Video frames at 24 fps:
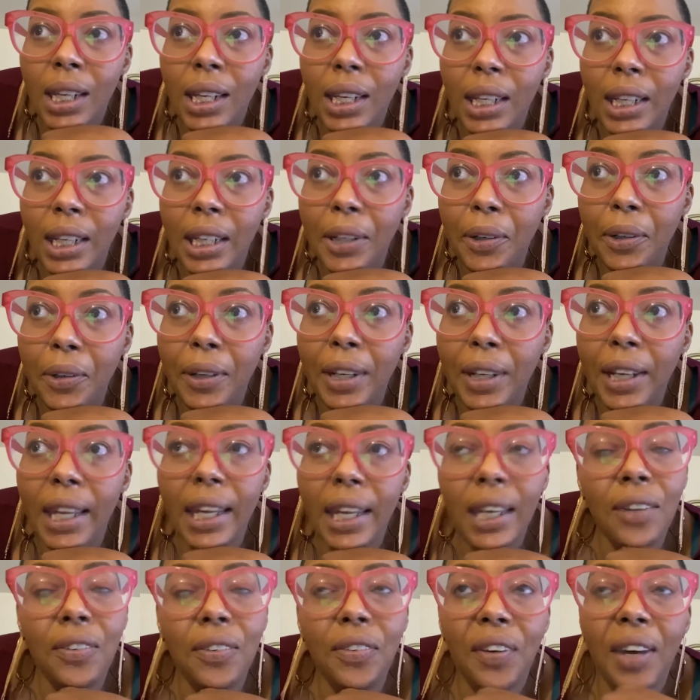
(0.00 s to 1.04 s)
later on
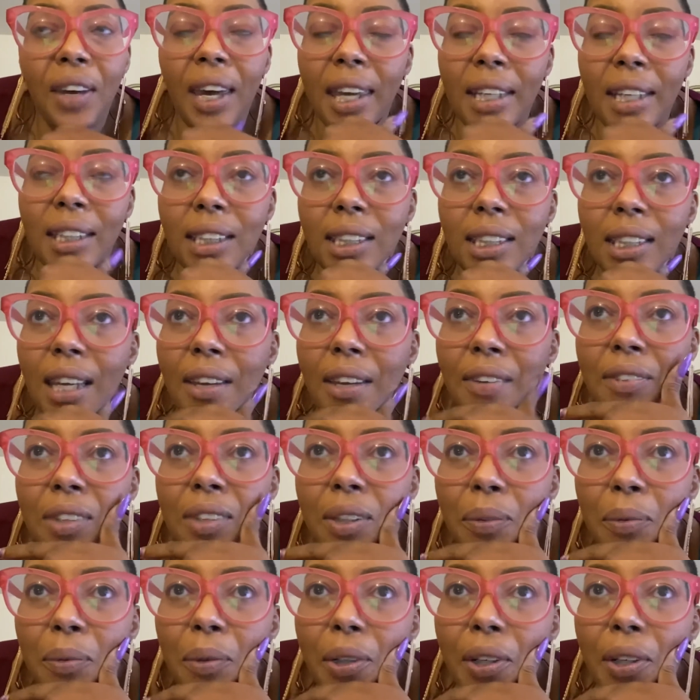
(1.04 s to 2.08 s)
life, I just have
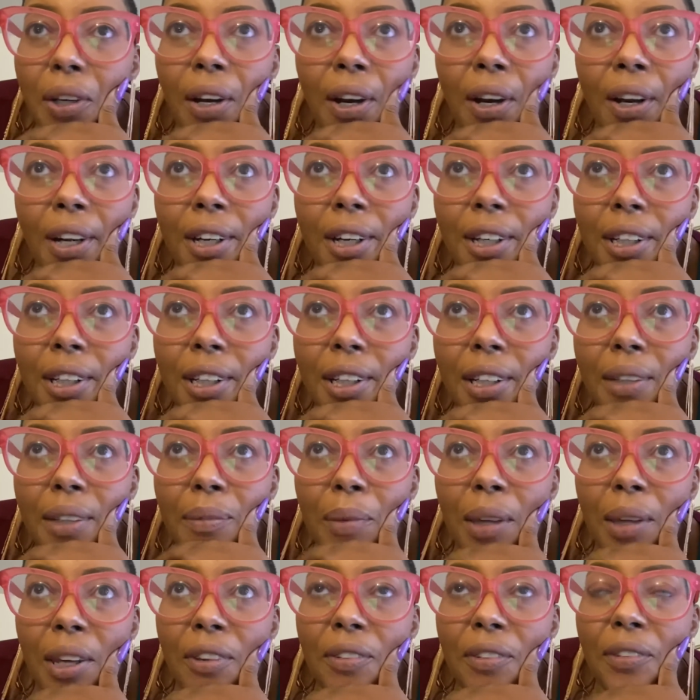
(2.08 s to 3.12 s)
to work harder and
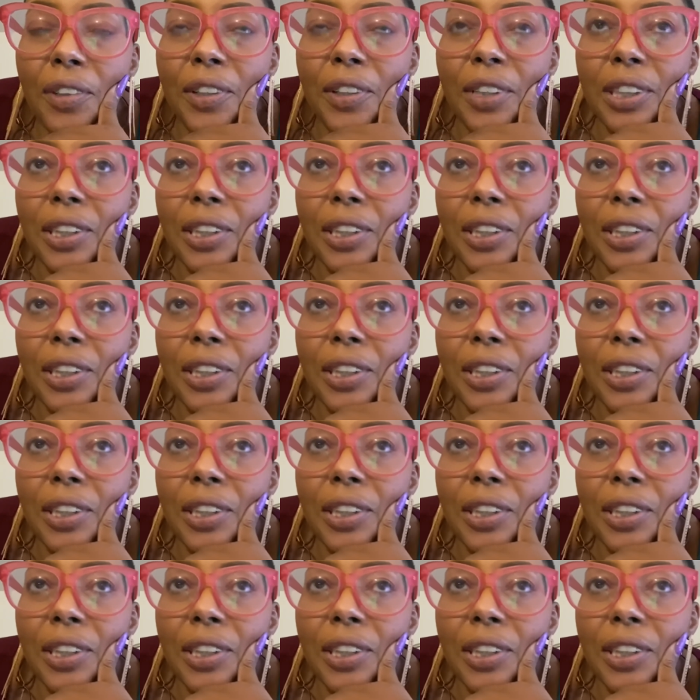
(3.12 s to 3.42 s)
pay for it.